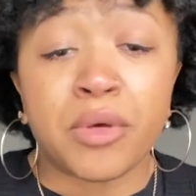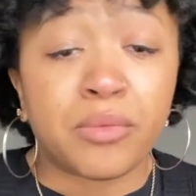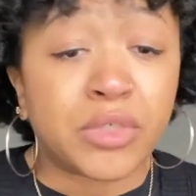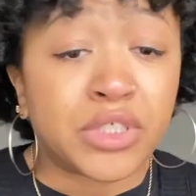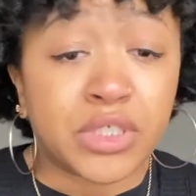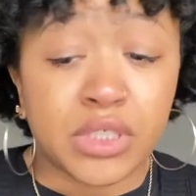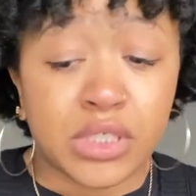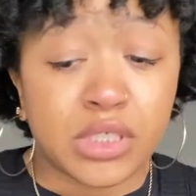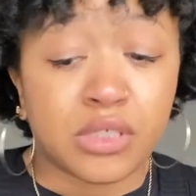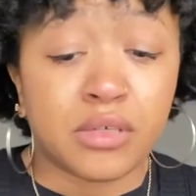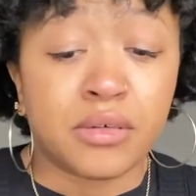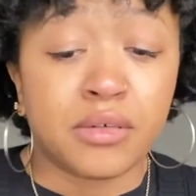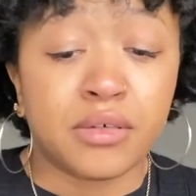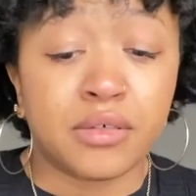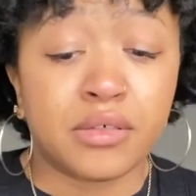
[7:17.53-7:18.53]
we
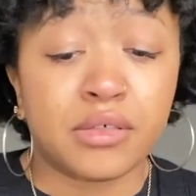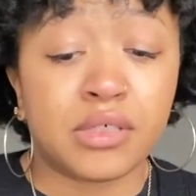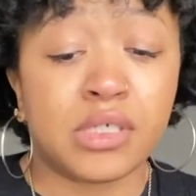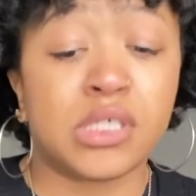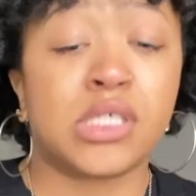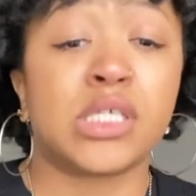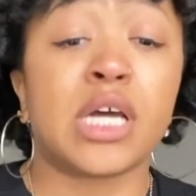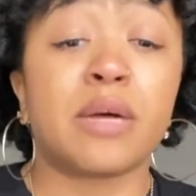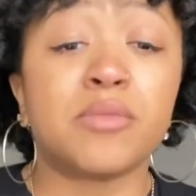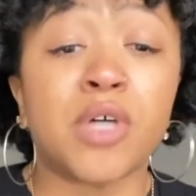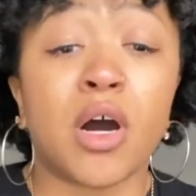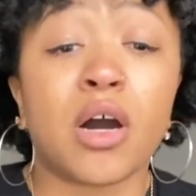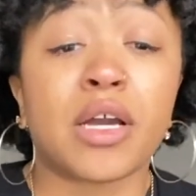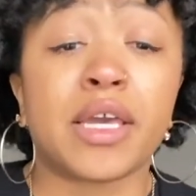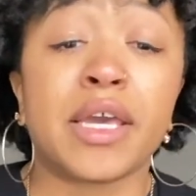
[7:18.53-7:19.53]
just stopped
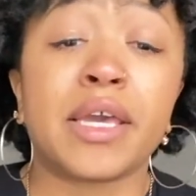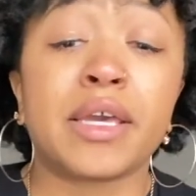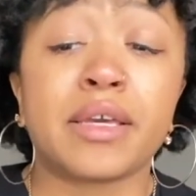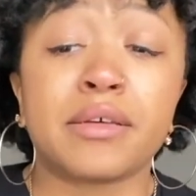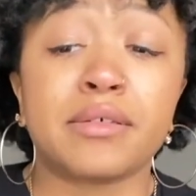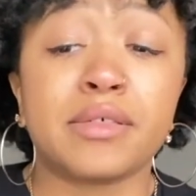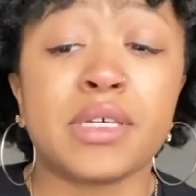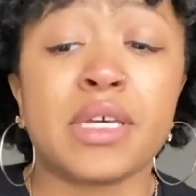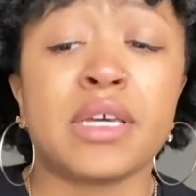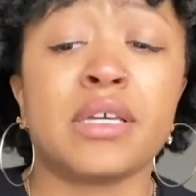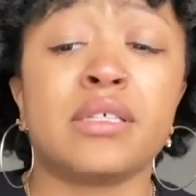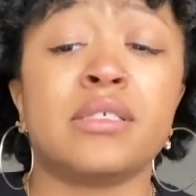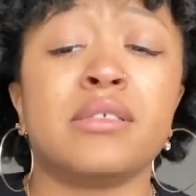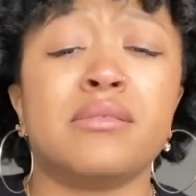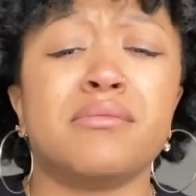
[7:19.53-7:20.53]
talking,
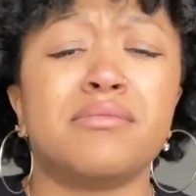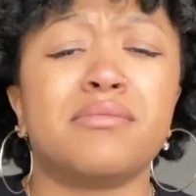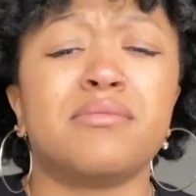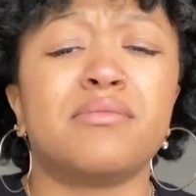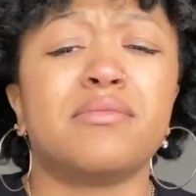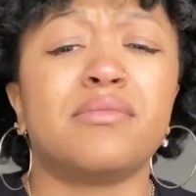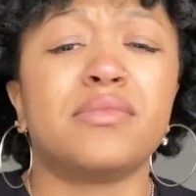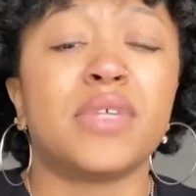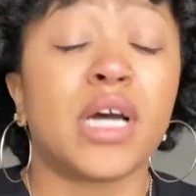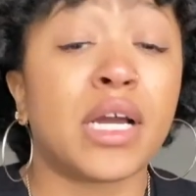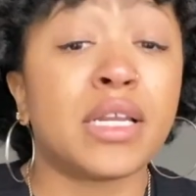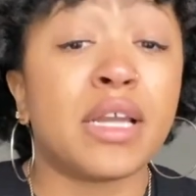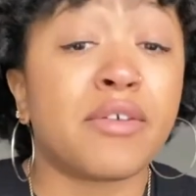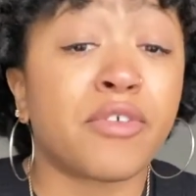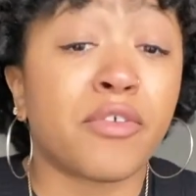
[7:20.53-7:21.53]
and
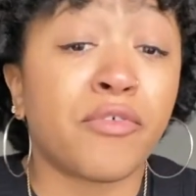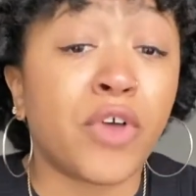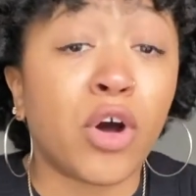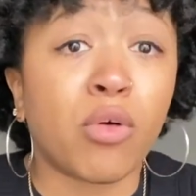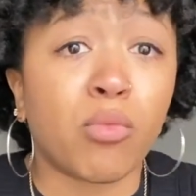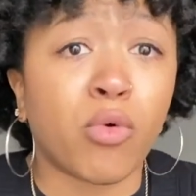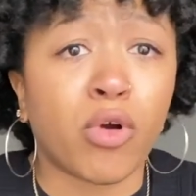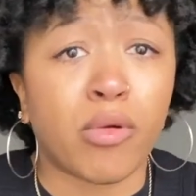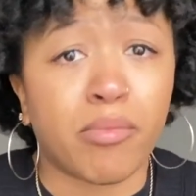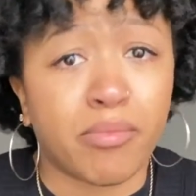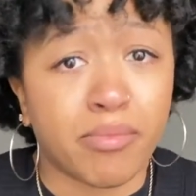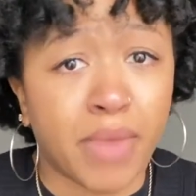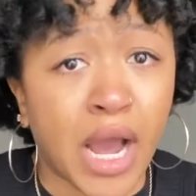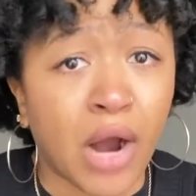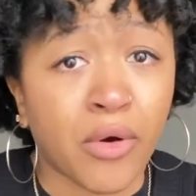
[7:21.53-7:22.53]
I never felt more
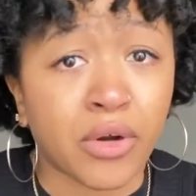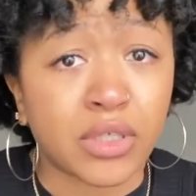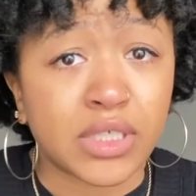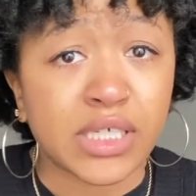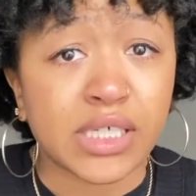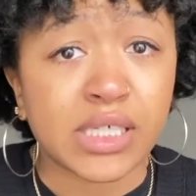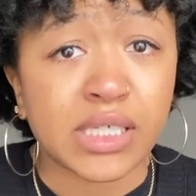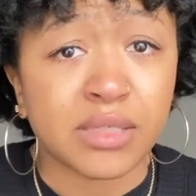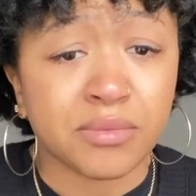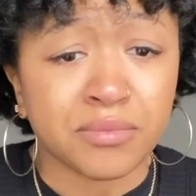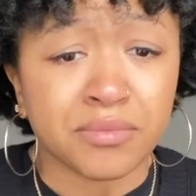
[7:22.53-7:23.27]
powerless.